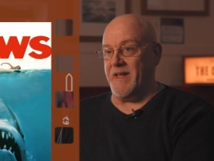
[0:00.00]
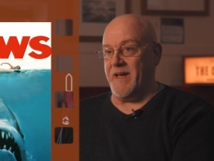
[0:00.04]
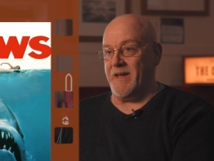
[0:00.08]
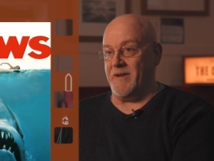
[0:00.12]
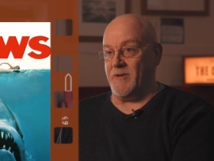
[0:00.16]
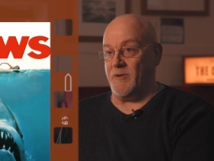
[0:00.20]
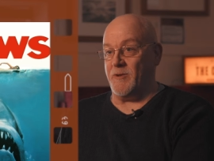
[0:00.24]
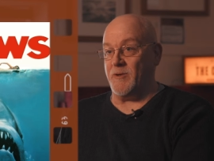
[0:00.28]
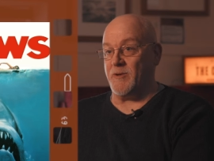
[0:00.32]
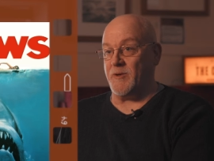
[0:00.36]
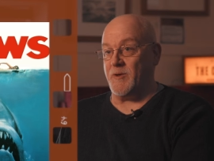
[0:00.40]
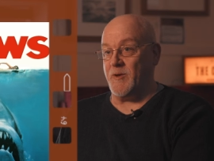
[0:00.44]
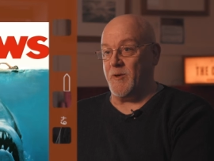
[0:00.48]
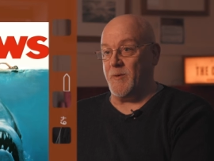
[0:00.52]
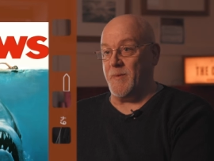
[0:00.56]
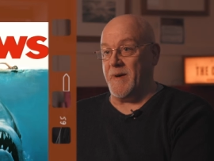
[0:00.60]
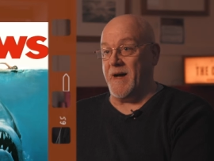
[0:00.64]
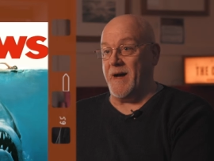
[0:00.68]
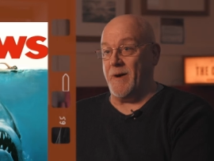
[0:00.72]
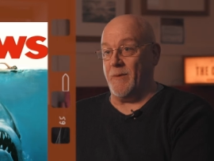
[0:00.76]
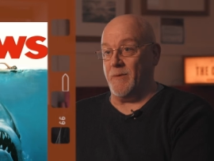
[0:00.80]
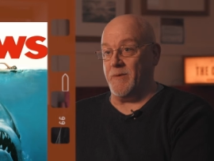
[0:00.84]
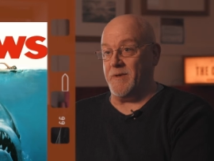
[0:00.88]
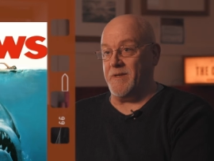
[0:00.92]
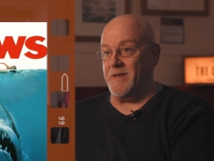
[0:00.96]
that had just come
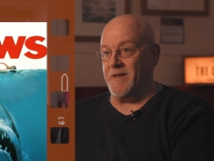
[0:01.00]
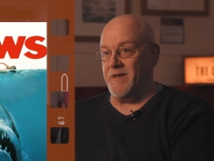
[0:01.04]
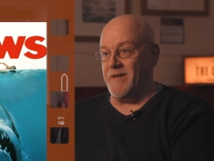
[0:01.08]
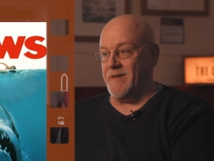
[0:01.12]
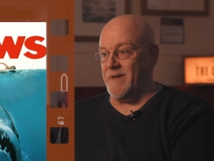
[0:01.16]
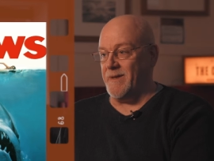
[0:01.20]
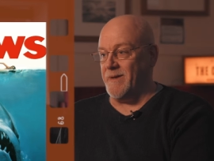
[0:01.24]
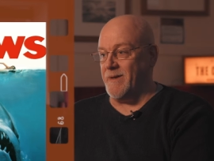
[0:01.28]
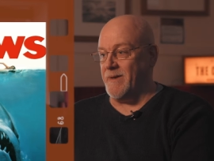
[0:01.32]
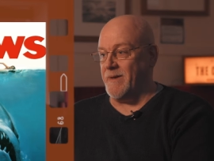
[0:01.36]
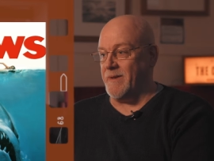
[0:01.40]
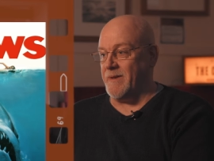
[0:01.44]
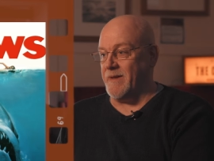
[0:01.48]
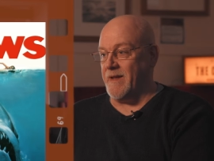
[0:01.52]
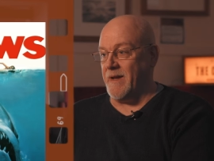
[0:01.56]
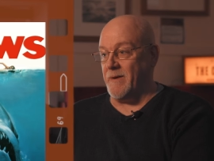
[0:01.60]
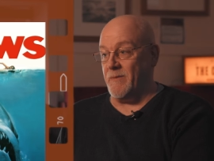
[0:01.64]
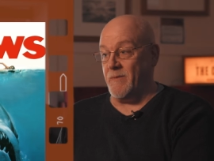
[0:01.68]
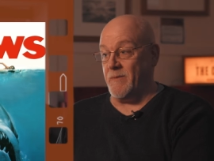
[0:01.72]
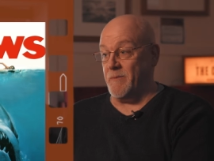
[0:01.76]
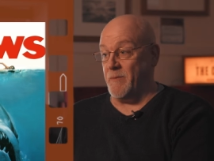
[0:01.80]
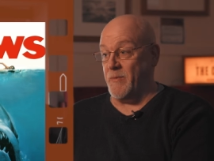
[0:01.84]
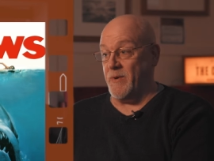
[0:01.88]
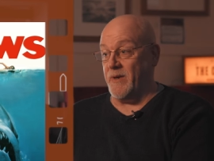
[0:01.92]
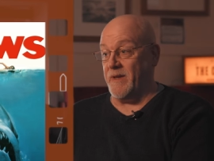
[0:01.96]
out, you know, and that
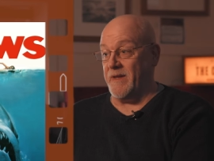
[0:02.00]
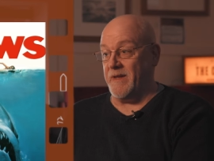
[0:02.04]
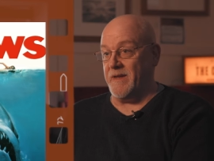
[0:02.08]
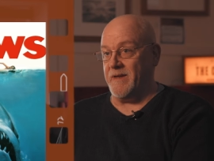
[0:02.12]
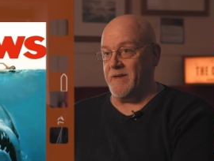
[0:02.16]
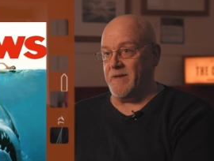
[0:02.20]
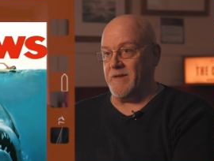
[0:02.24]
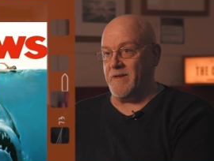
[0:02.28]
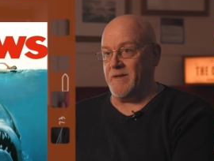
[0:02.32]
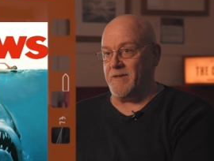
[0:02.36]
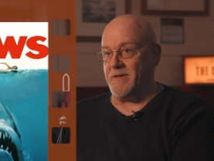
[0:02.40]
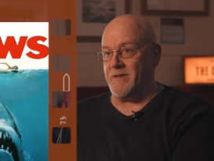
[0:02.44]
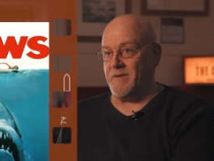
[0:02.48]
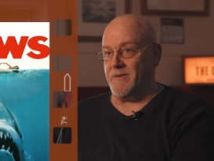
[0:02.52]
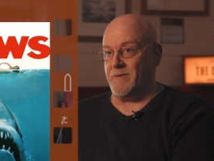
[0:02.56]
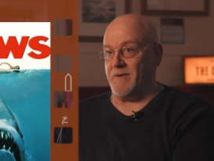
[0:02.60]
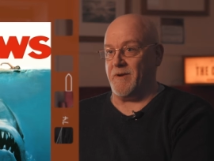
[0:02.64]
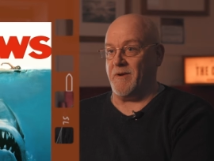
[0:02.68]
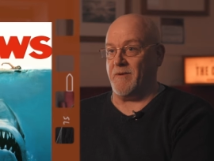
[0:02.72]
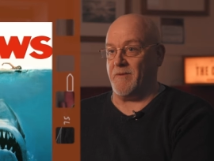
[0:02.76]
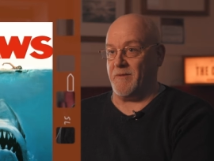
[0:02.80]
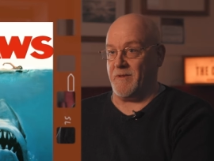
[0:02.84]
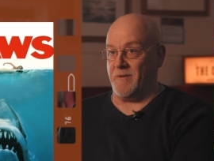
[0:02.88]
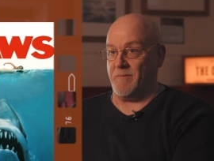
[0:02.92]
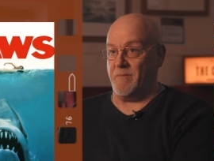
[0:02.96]
was brilliant because you
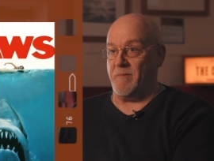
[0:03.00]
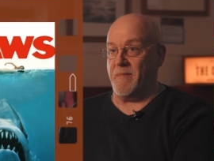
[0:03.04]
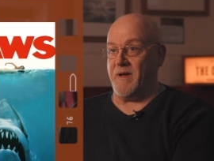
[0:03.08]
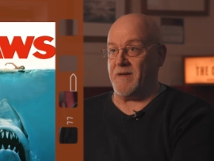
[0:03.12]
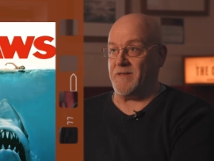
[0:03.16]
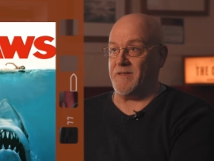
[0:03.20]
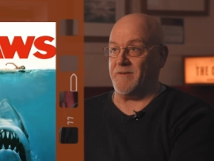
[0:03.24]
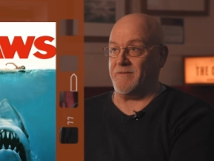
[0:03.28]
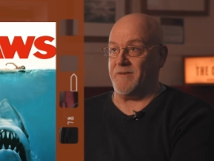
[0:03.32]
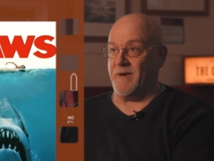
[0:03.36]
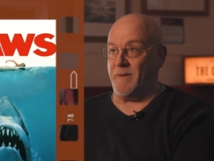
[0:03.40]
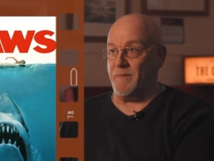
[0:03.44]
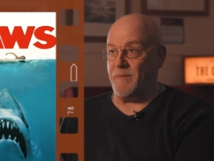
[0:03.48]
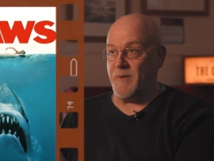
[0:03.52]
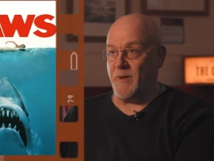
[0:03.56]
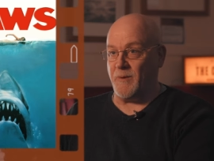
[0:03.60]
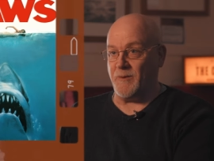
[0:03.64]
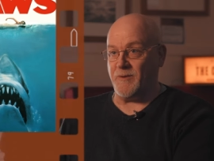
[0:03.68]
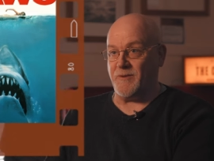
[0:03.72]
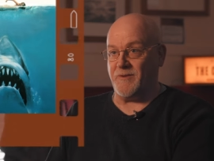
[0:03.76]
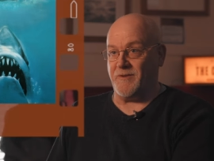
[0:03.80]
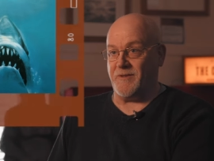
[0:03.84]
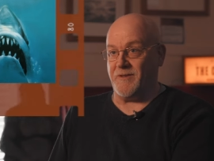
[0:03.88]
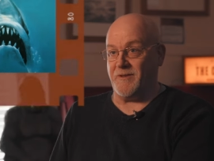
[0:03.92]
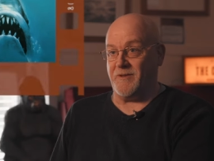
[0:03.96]
got the massive
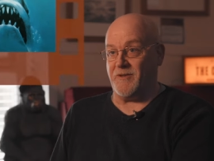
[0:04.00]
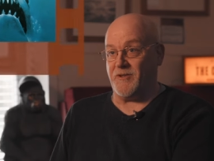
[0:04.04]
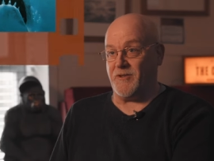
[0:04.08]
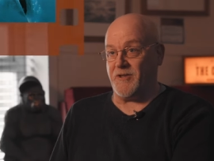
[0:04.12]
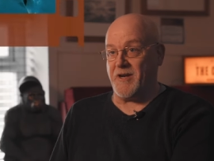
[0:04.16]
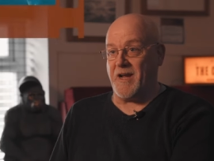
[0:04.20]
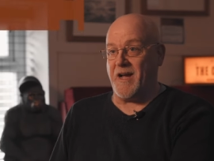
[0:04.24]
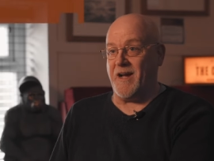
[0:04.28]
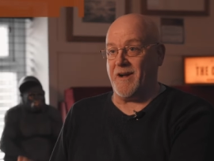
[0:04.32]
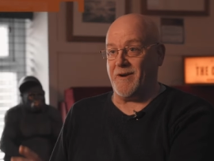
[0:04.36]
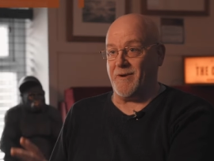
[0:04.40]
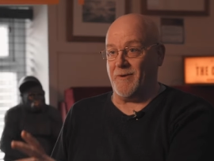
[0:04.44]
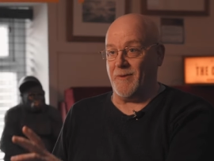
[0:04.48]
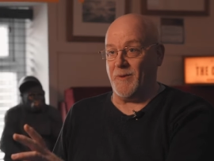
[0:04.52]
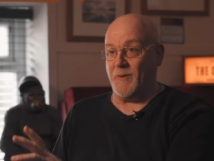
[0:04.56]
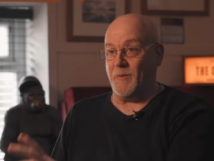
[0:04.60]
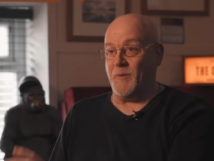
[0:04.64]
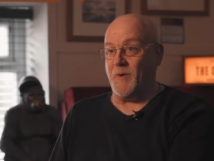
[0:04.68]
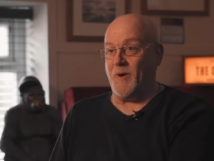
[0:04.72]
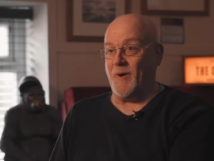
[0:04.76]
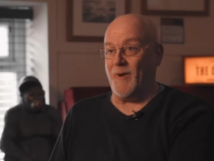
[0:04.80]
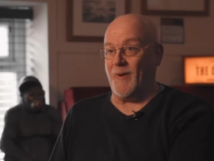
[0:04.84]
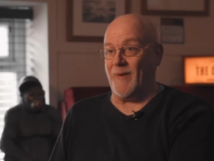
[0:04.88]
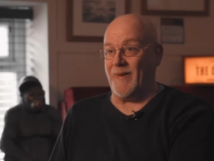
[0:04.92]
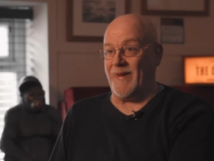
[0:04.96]
poster of the shark on the
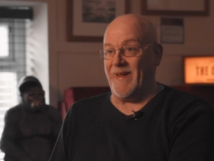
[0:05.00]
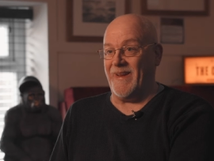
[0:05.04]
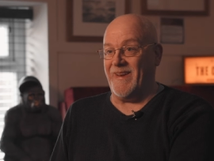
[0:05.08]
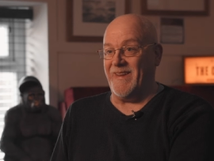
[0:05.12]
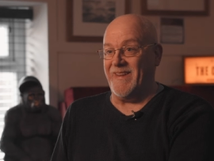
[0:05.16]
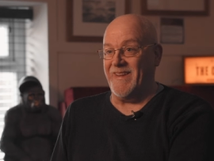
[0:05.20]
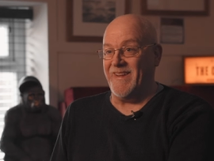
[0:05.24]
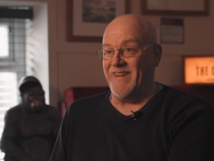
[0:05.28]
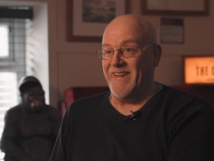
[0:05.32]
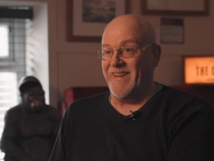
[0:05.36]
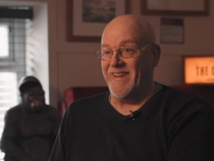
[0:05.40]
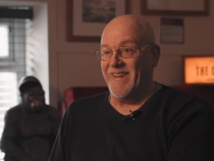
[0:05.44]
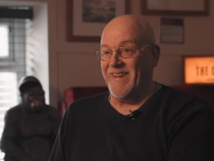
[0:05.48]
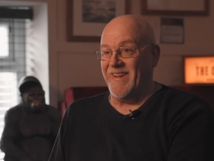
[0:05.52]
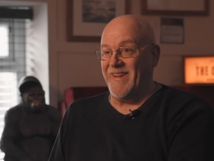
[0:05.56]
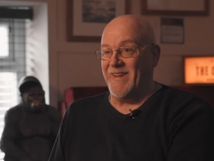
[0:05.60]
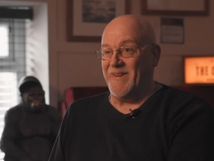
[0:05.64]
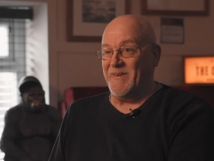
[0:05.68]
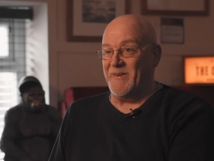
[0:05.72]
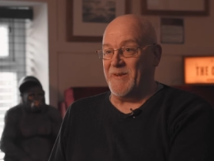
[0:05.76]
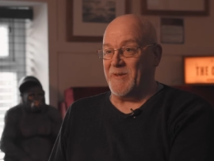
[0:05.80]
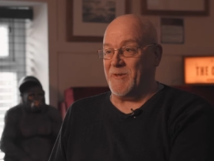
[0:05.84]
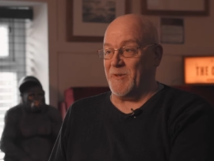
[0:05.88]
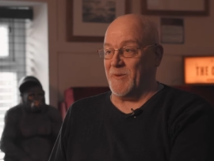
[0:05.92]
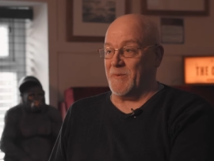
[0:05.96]
wall then,
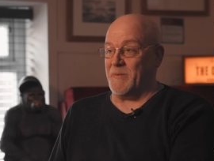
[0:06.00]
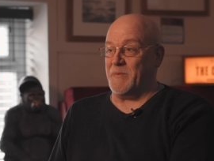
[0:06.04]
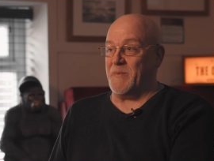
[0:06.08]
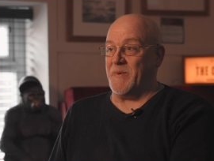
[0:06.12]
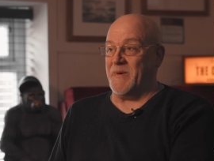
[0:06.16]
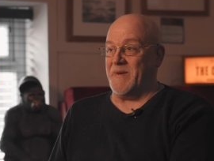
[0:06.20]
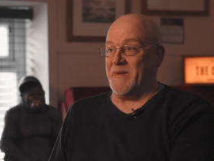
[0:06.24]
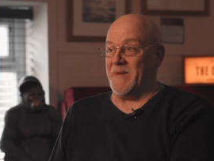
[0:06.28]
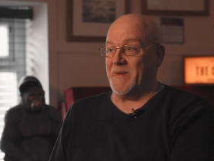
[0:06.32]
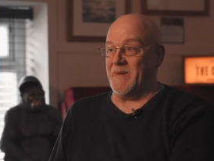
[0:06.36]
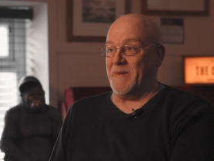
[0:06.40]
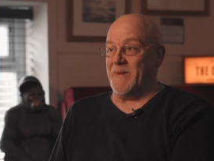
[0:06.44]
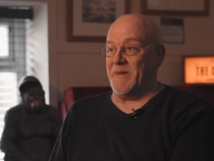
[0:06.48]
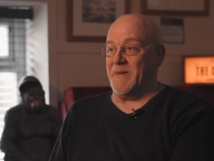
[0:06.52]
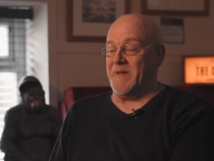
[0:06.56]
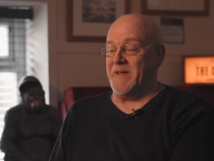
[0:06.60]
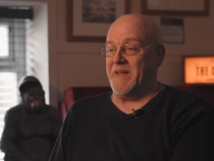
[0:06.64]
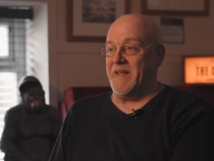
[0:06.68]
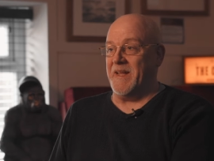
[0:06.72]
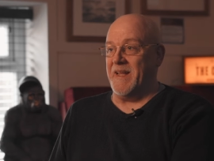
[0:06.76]
which looked pretty good.